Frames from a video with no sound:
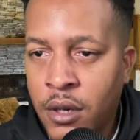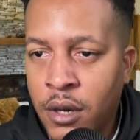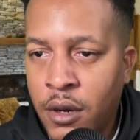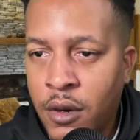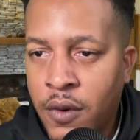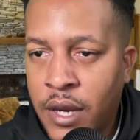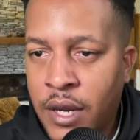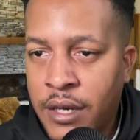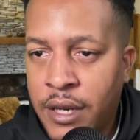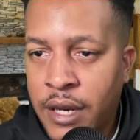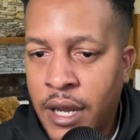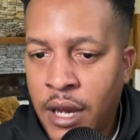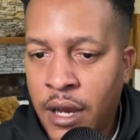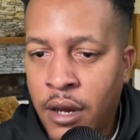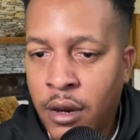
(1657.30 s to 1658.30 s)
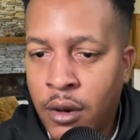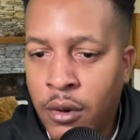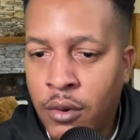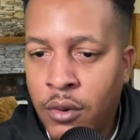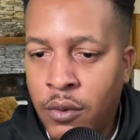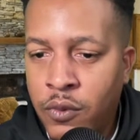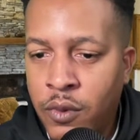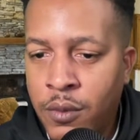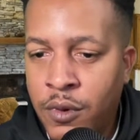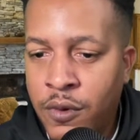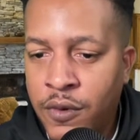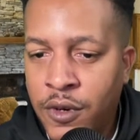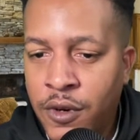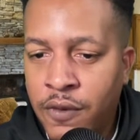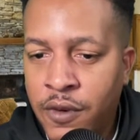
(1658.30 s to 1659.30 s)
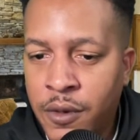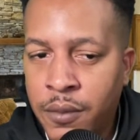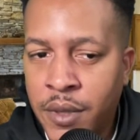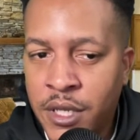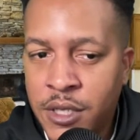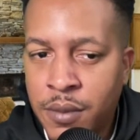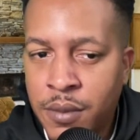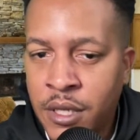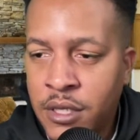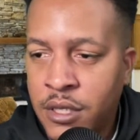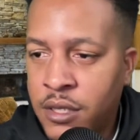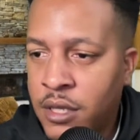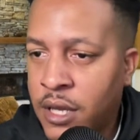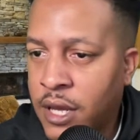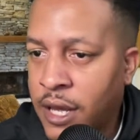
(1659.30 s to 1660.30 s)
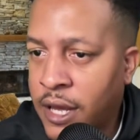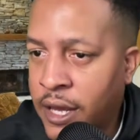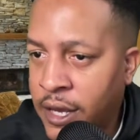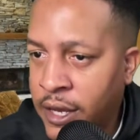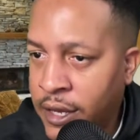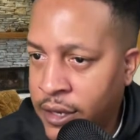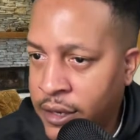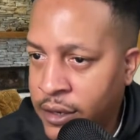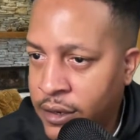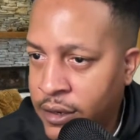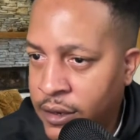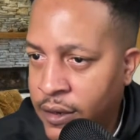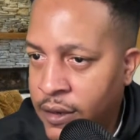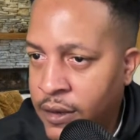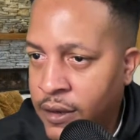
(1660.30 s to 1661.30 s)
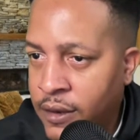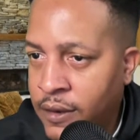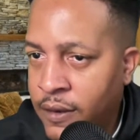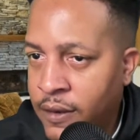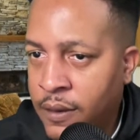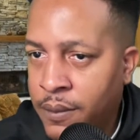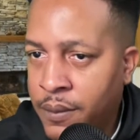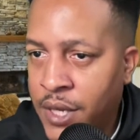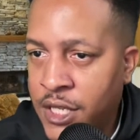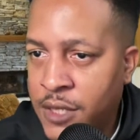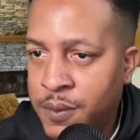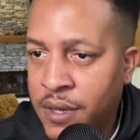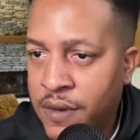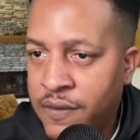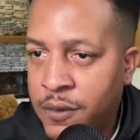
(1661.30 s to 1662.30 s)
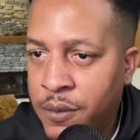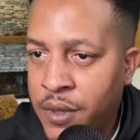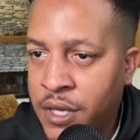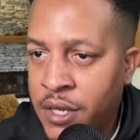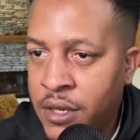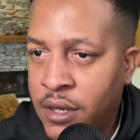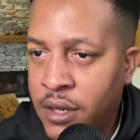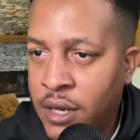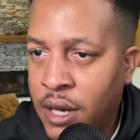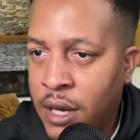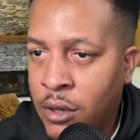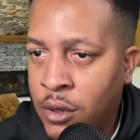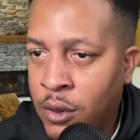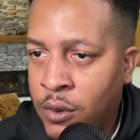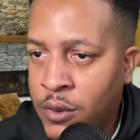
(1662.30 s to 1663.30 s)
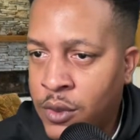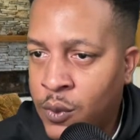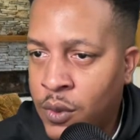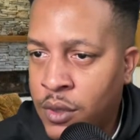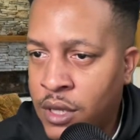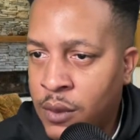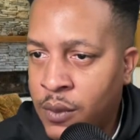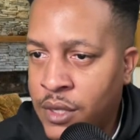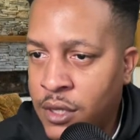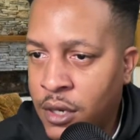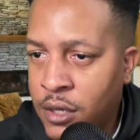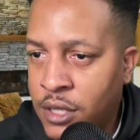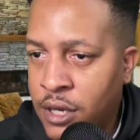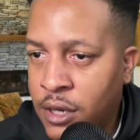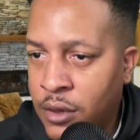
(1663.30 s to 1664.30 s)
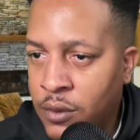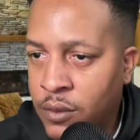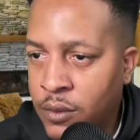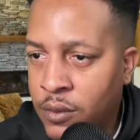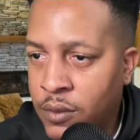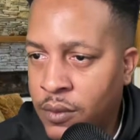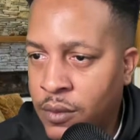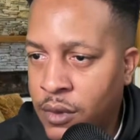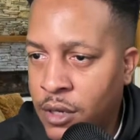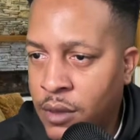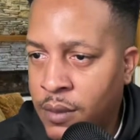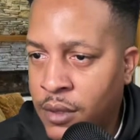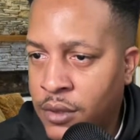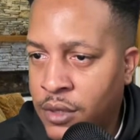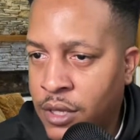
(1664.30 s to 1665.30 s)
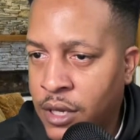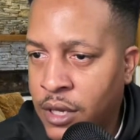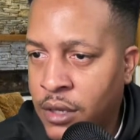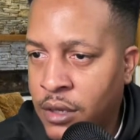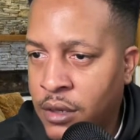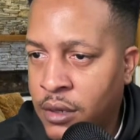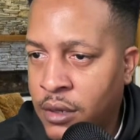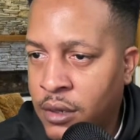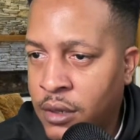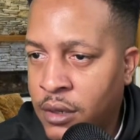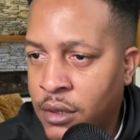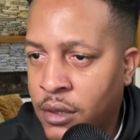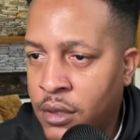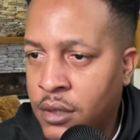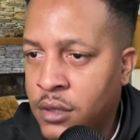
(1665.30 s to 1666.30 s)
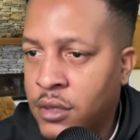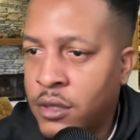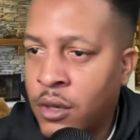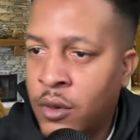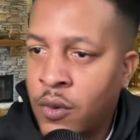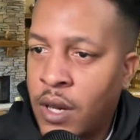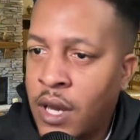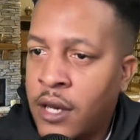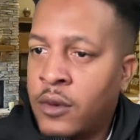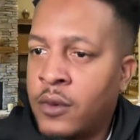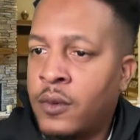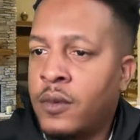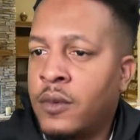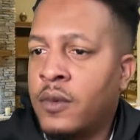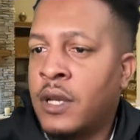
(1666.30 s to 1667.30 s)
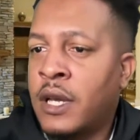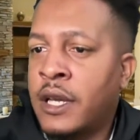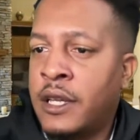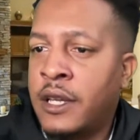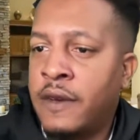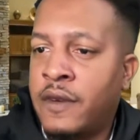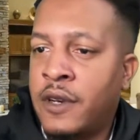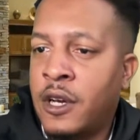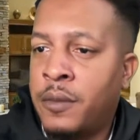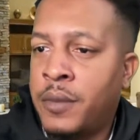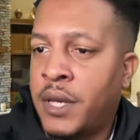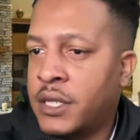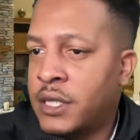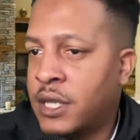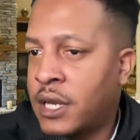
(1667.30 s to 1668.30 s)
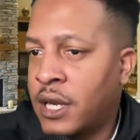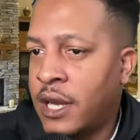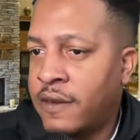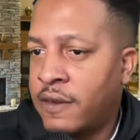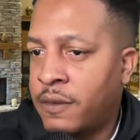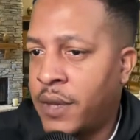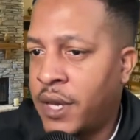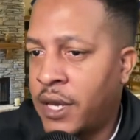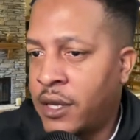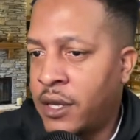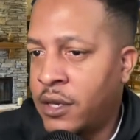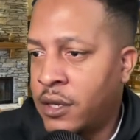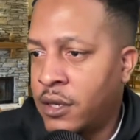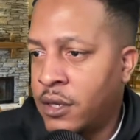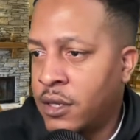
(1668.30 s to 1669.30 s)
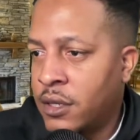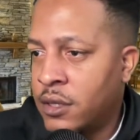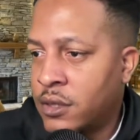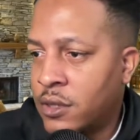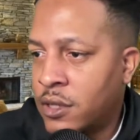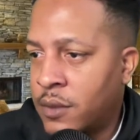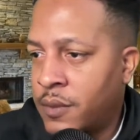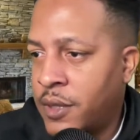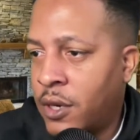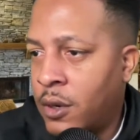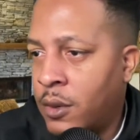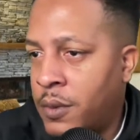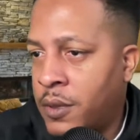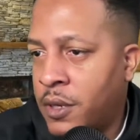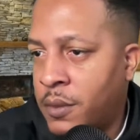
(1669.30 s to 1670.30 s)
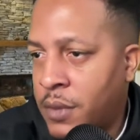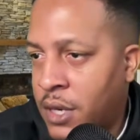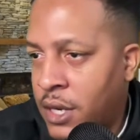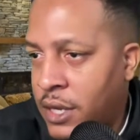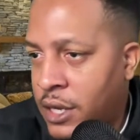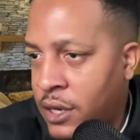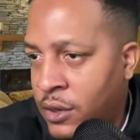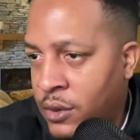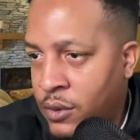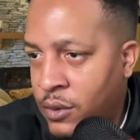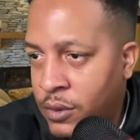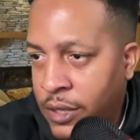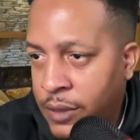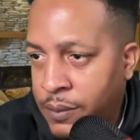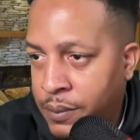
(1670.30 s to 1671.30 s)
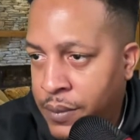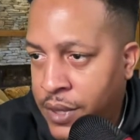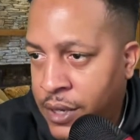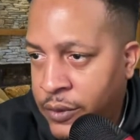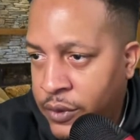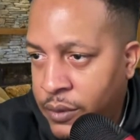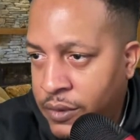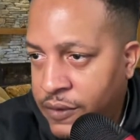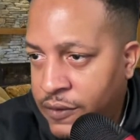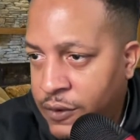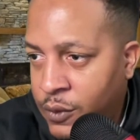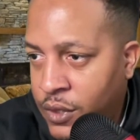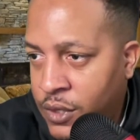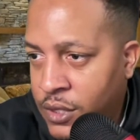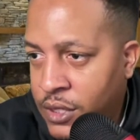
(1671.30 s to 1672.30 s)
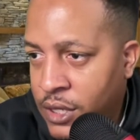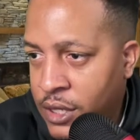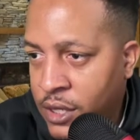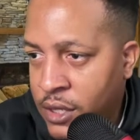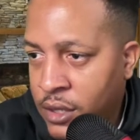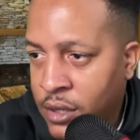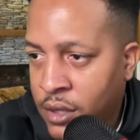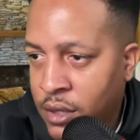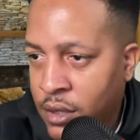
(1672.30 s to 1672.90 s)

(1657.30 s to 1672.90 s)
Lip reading: All right, now we'll move it over to best bets. And best bet for me, I'll go with the one that we talked out about that. So I don't like giving out bets that I haven't made. So let me open up my account. Bear with me for 1 second.